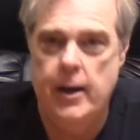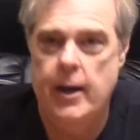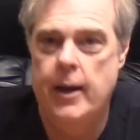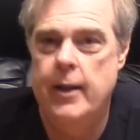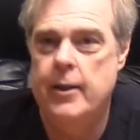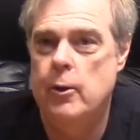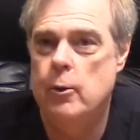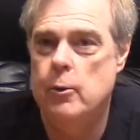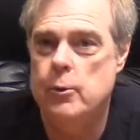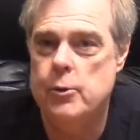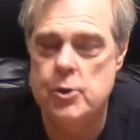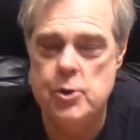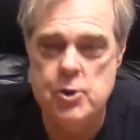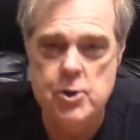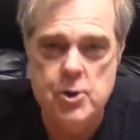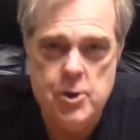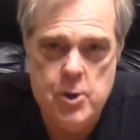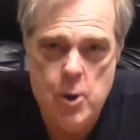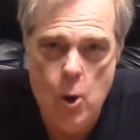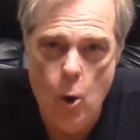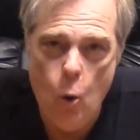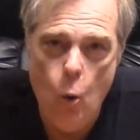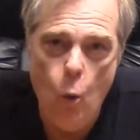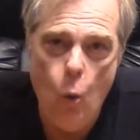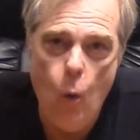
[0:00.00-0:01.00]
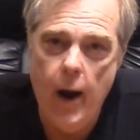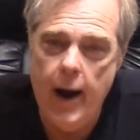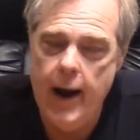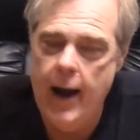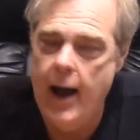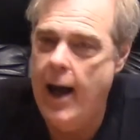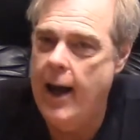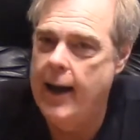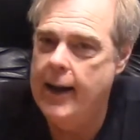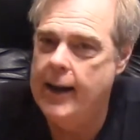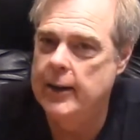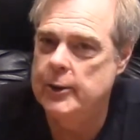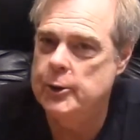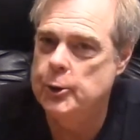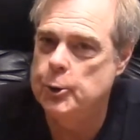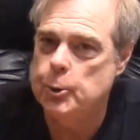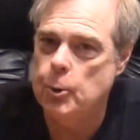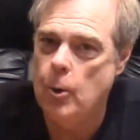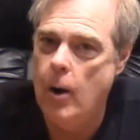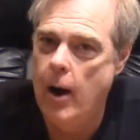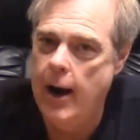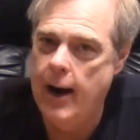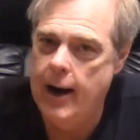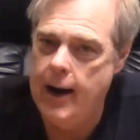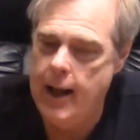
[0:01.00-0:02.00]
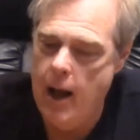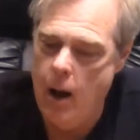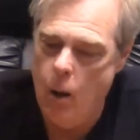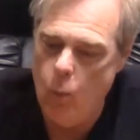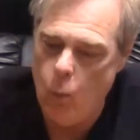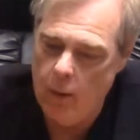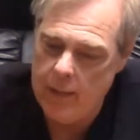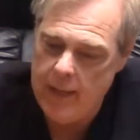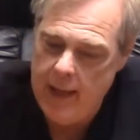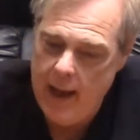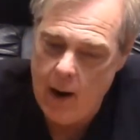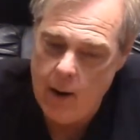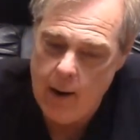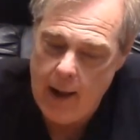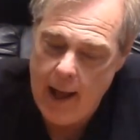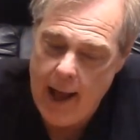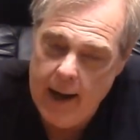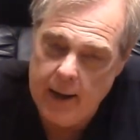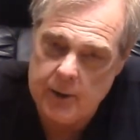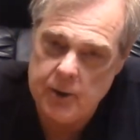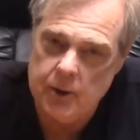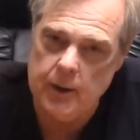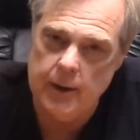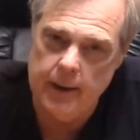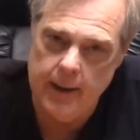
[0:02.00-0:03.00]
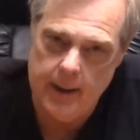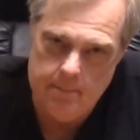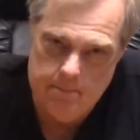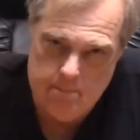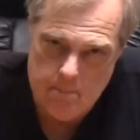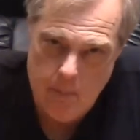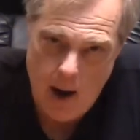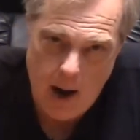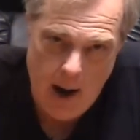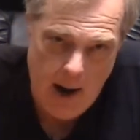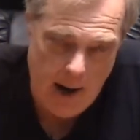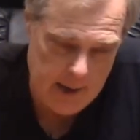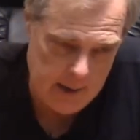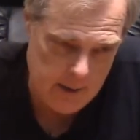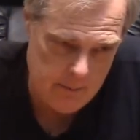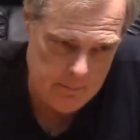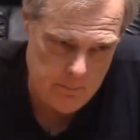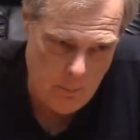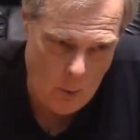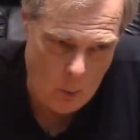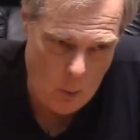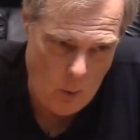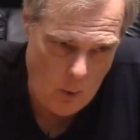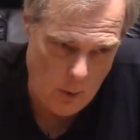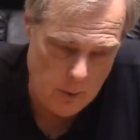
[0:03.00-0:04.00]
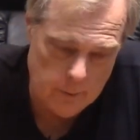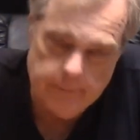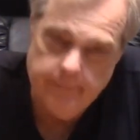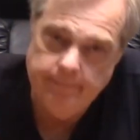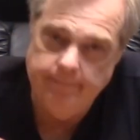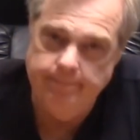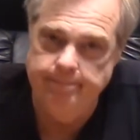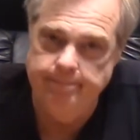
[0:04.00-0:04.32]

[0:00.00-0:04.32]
and there's no way I could try it out without actually buying a board.